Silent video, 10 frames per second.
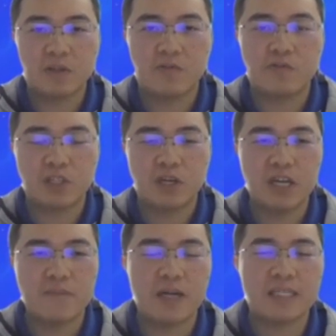if we're
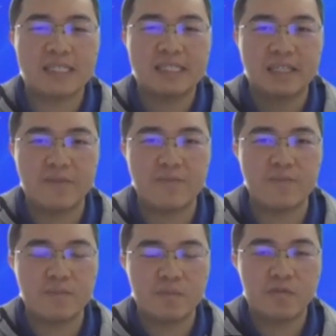talking about the
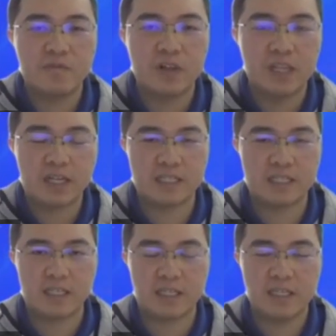same
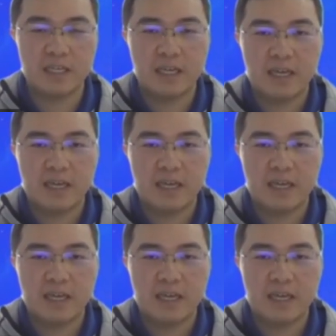velocity,